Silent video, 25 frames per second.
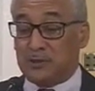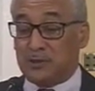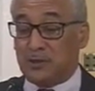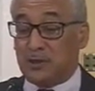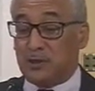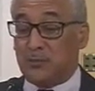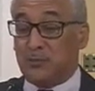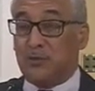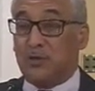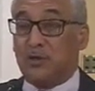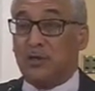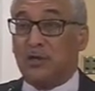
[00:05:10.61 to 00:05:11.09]

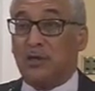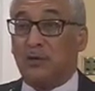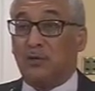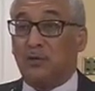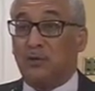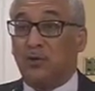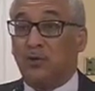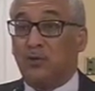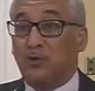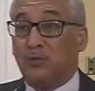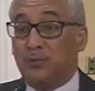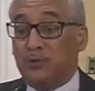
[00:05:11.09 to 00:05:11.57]
Chairman, and I
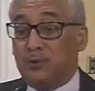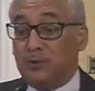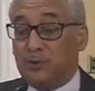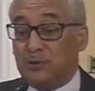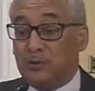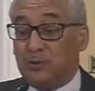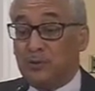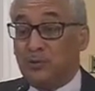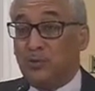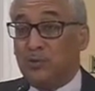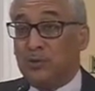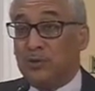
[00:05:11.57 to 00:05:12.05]
would hope that
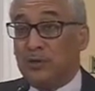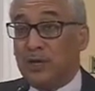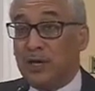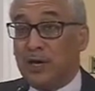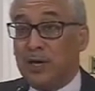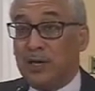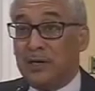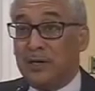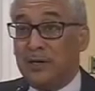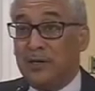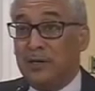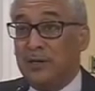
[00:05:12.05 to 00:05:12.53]
you would
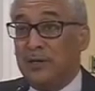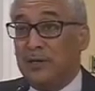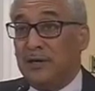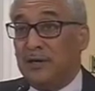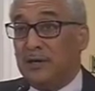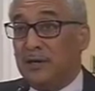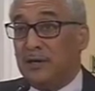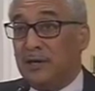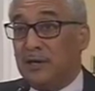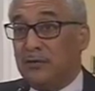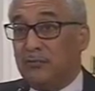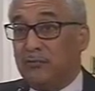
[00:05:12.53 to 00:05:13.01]
not
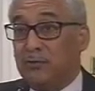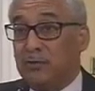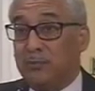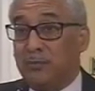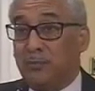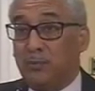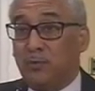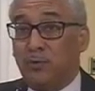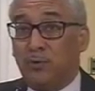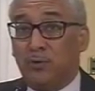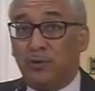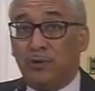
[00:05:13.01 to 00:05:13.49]

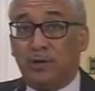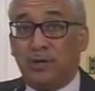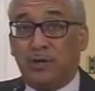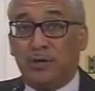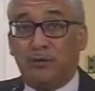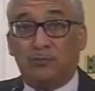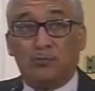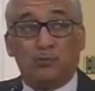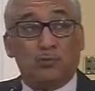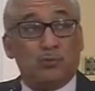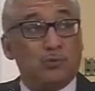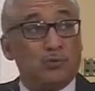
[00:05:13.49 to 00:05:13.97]
report
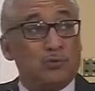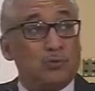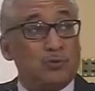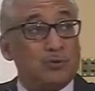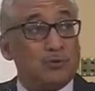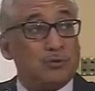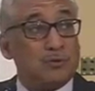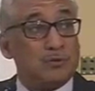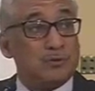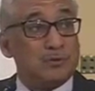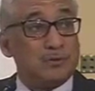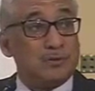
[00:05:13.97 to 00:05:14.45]
a
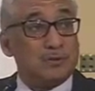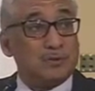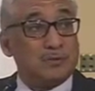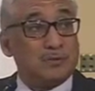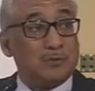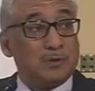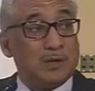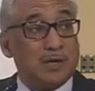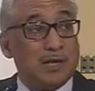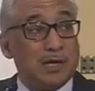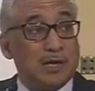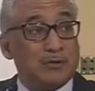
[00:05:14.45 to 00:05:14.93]
rule
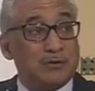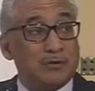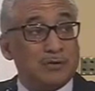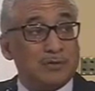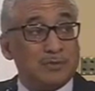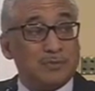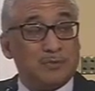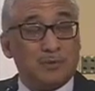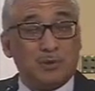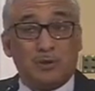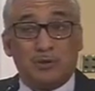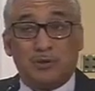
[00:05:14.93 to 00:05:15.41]
to allow
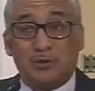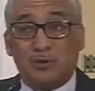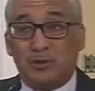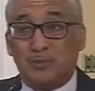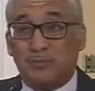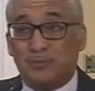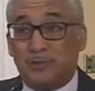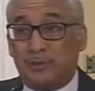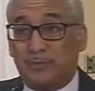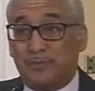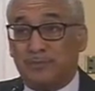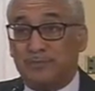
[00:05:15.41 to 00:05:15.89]
this bill to
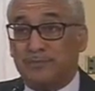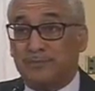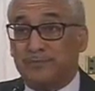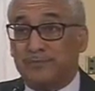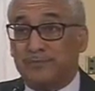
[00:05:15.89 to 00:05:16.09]
come up.